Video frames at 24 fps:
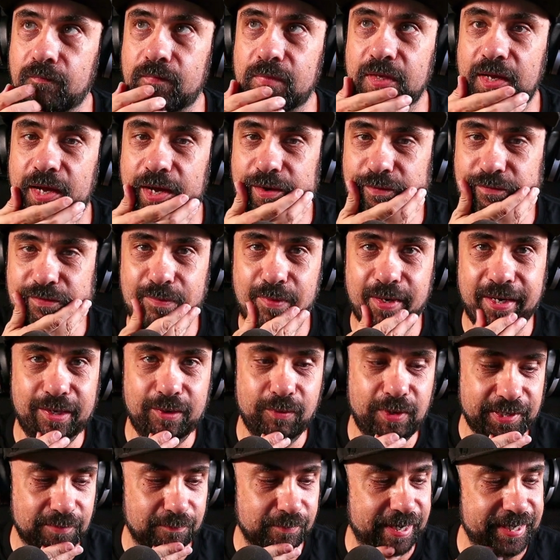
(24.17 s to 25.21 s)
Hello everybody,
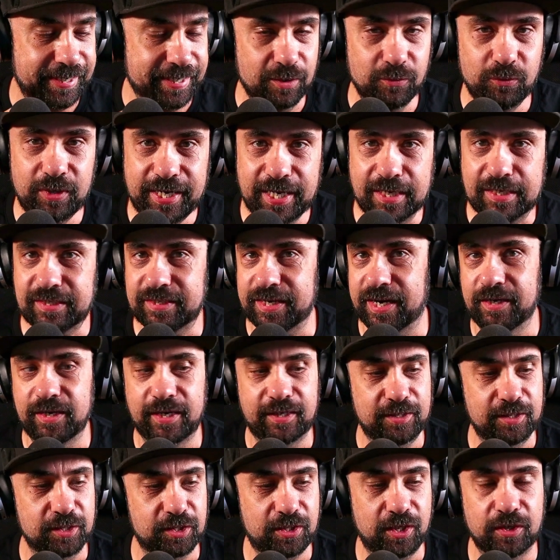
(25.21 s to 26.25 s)
welcome back. I'm really excited. I
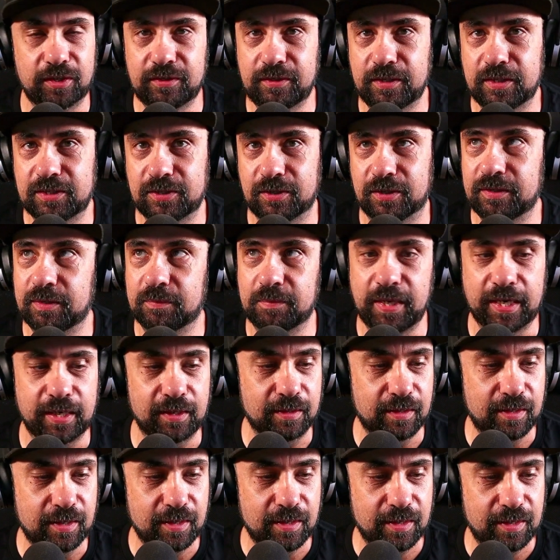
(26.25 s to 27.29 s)
just got this on the
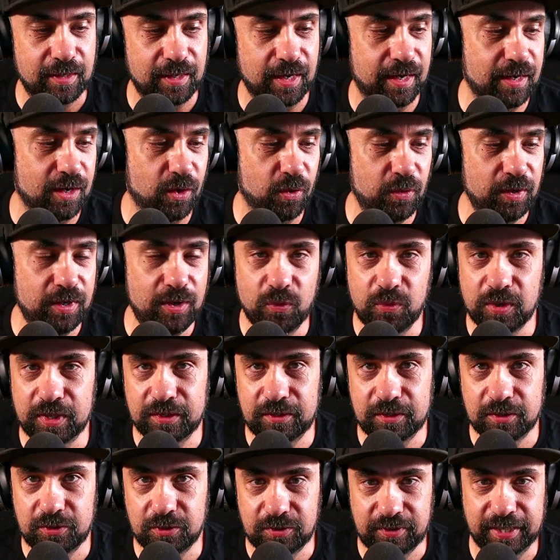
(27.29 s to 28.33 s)
mail and I really
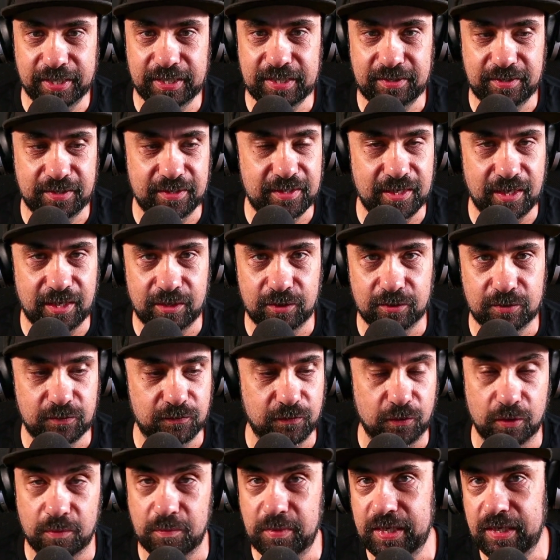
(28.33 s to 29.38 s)
wanted to test this out
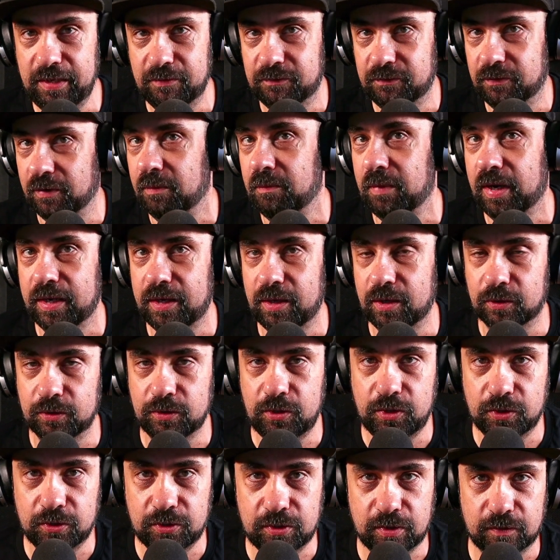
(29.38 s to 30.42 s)
for me, for my own
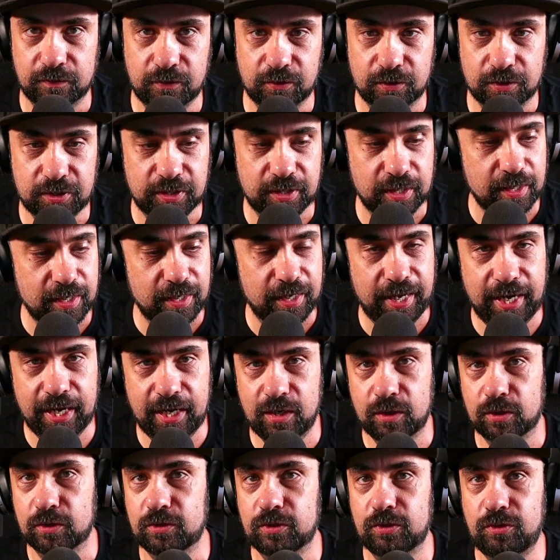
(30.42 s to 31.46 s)
use, of course, and
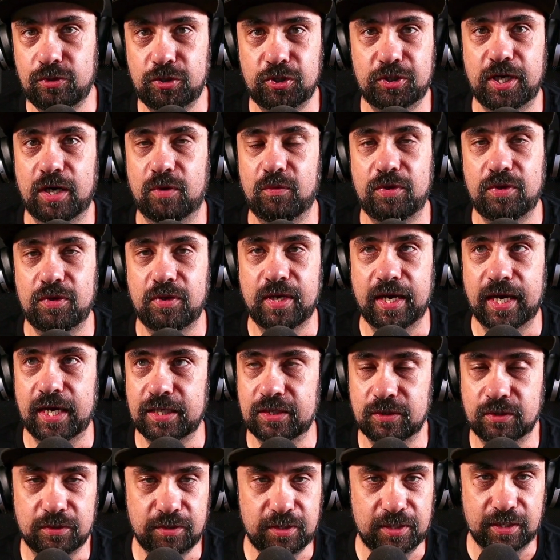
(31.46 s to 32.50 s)
also to share with you guys
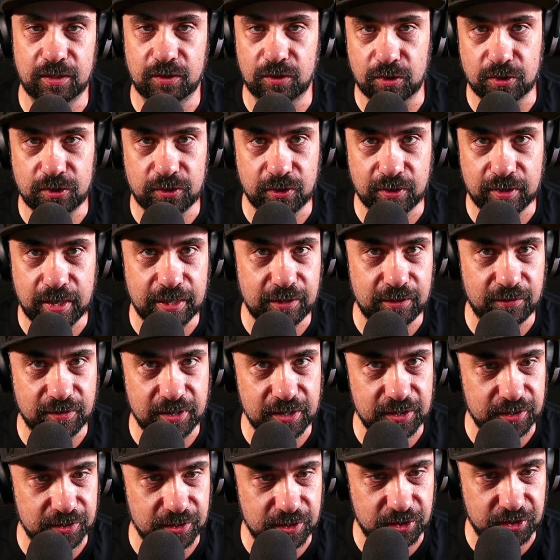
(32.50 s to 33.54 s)
on the Other Light
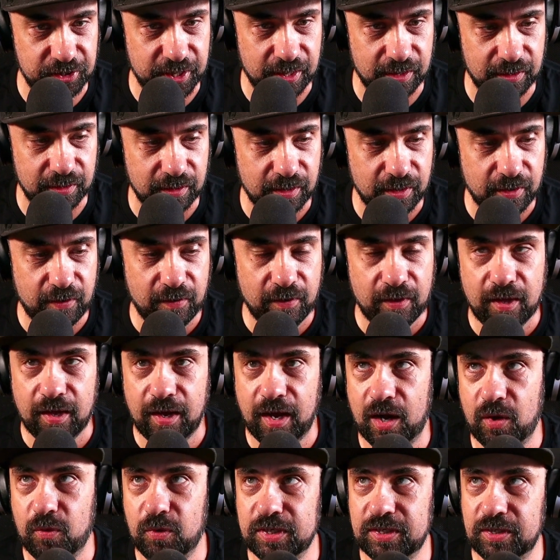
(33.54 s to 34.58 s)
Creations channel.
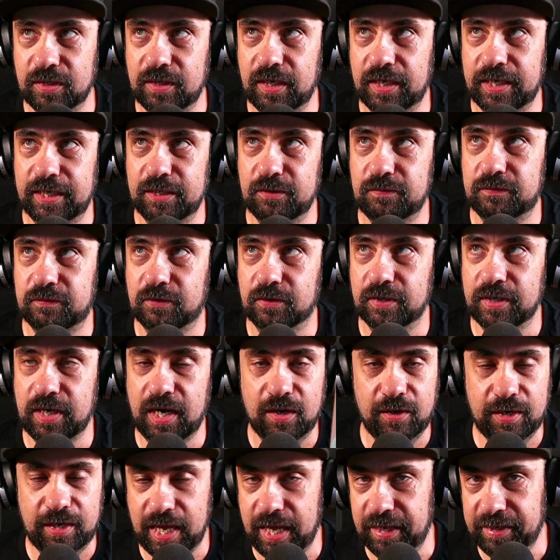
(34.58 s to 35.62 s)
I was on the hunt for,
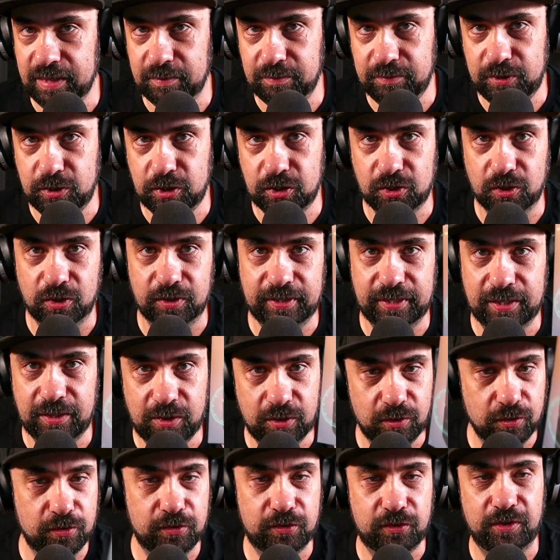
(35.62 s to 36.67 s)
I'll keep this short and
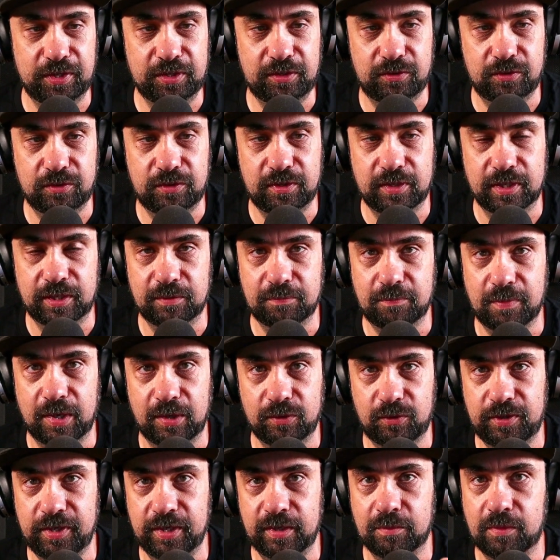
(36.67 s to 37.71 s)
go straight to the
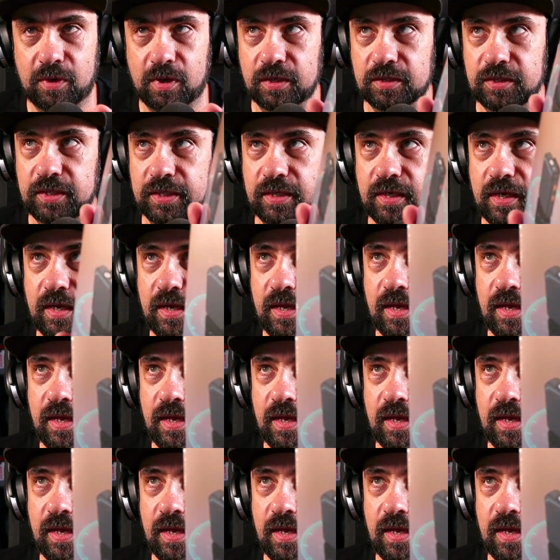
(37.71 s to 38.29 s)
unboxing.